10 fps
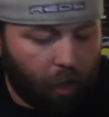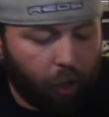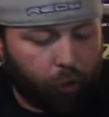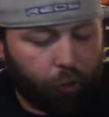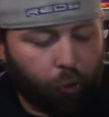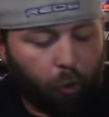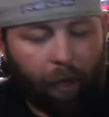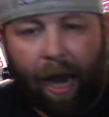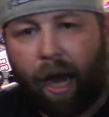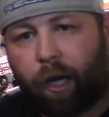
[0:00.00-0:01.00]

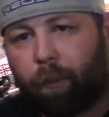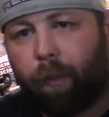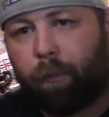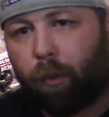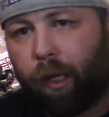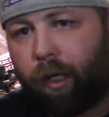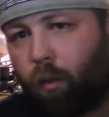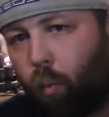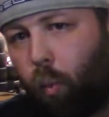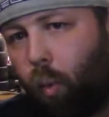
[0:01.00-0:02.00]
Your Ackerman plate.
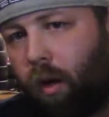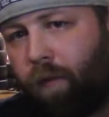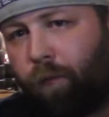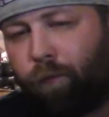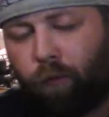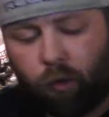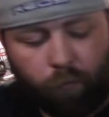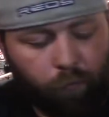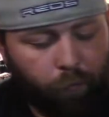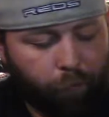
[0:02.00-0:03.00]
One
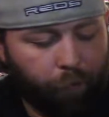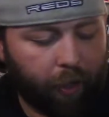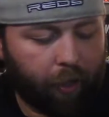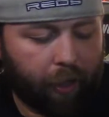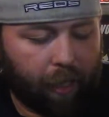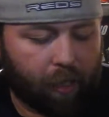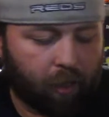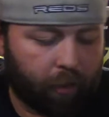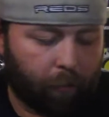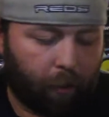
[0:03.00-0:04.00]
very nice
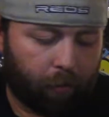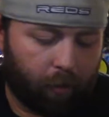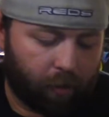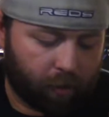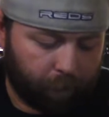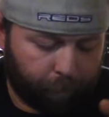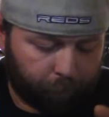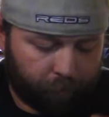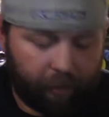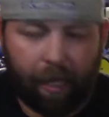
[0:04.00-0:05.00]
thing about this,
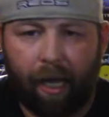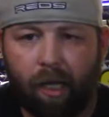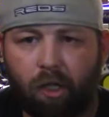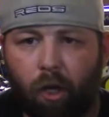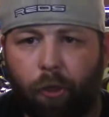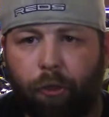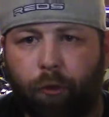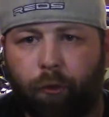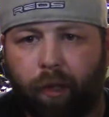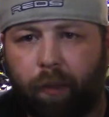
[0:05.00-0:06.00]
it has
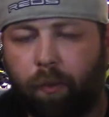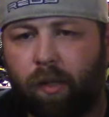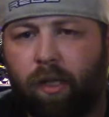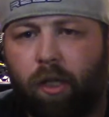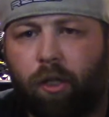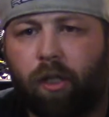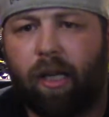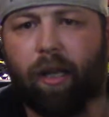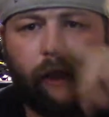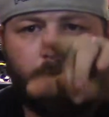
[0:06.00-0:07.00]
3 positions,
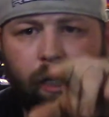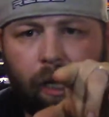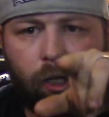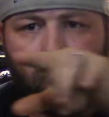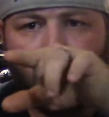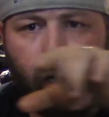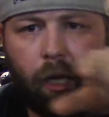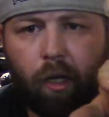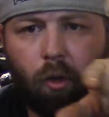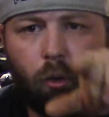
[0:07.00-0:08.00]
and they're in a
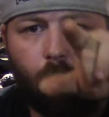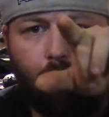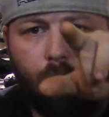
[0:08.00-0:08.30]
triangle